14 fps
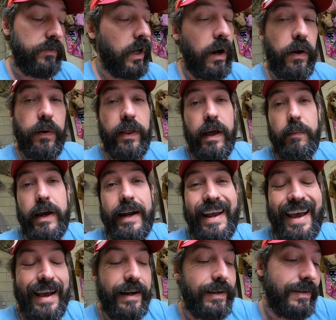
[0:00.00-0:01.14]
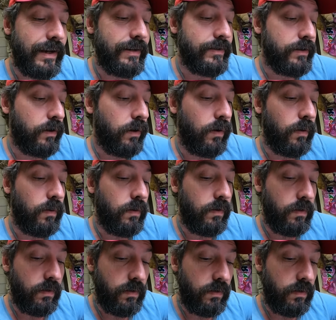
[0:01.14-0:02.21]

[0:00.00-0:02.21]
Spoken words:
Don't know whether that made any sense at all.